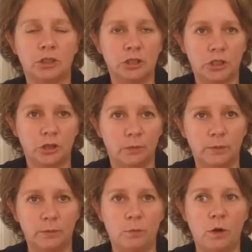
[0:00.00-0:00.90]
stuck
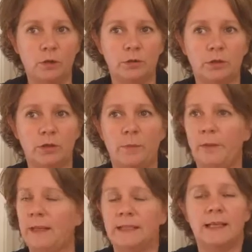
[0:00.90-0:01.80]
with one
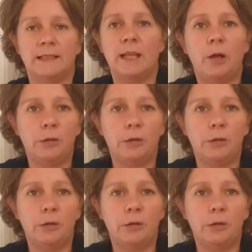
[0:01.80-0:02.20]
company because that's the